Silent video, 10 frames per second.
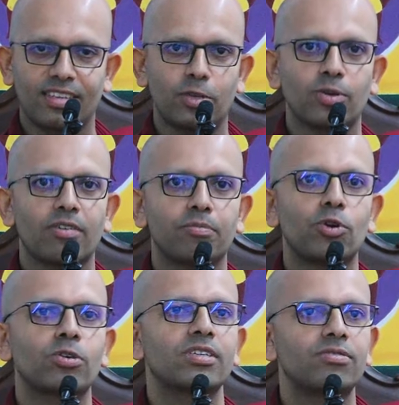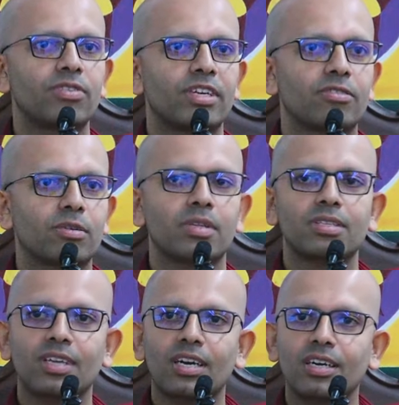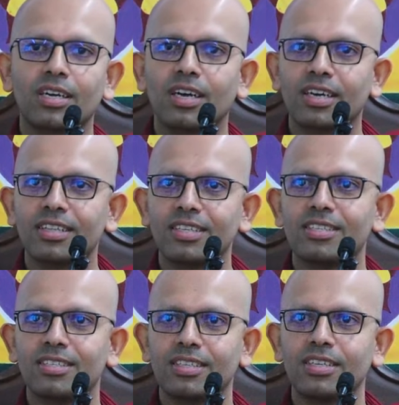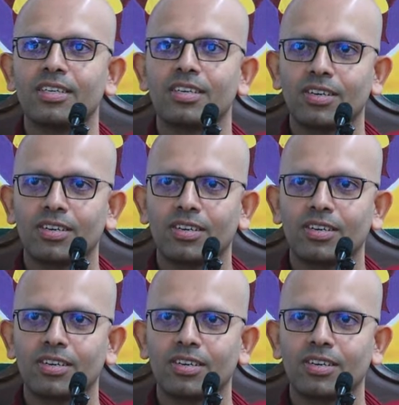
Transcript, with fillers: You have broken free from the Sakkaya Ditti,